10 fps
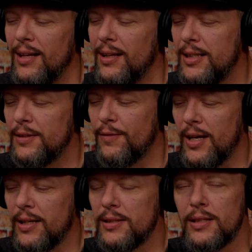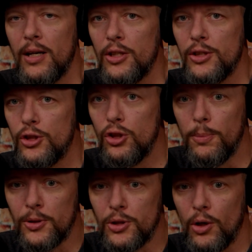Lisa Ficus,
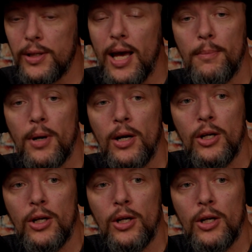super solid game.